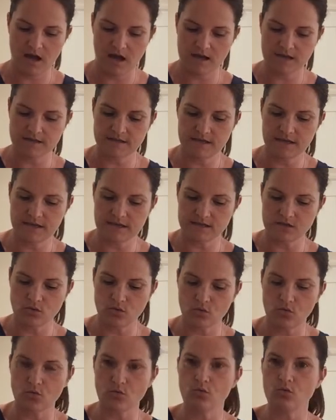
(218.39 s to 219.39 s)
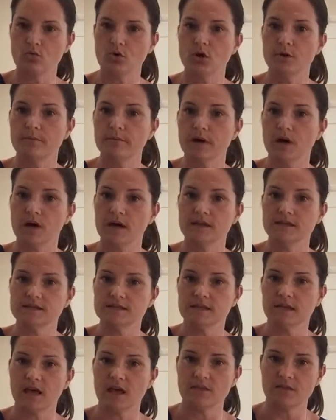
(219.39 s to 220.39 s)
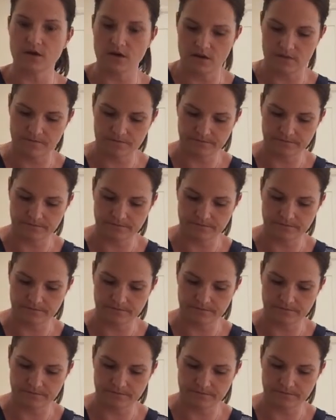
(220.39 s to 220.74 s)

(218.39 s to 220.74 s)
until it's all combined together.